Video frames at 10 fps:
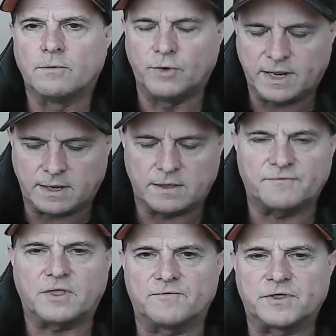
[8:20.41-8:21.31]

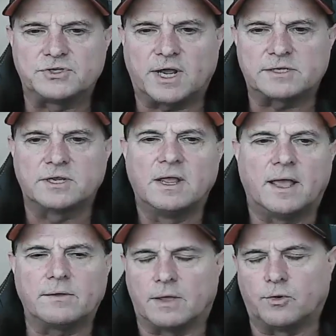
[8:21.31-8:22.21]
If the Jets,
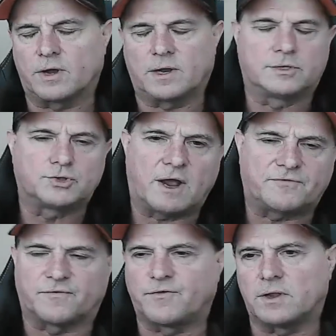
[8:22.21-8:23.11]
and we're going to
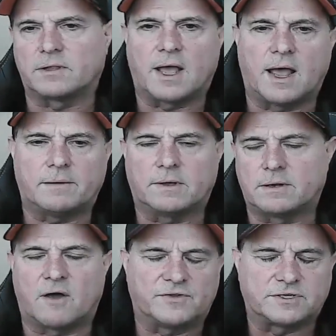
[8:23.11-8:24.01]
draft a front line, an
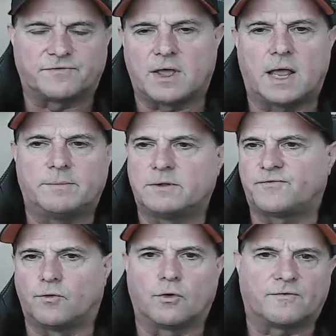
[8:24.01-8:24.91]
offensive lineman,
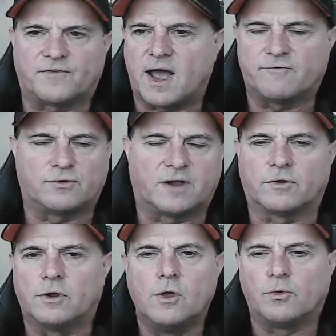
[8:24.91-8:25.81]
4 or 5,
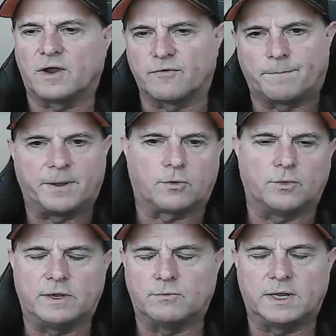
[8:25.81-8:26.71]
whatever pick
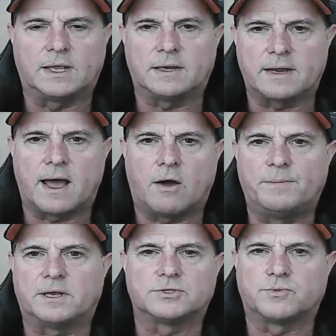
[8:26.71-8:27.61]
we get now
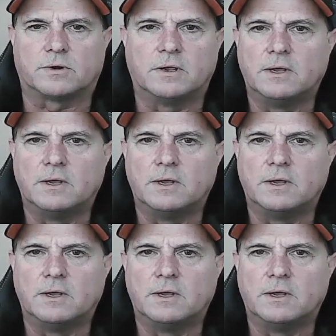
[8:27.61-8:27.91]
because we're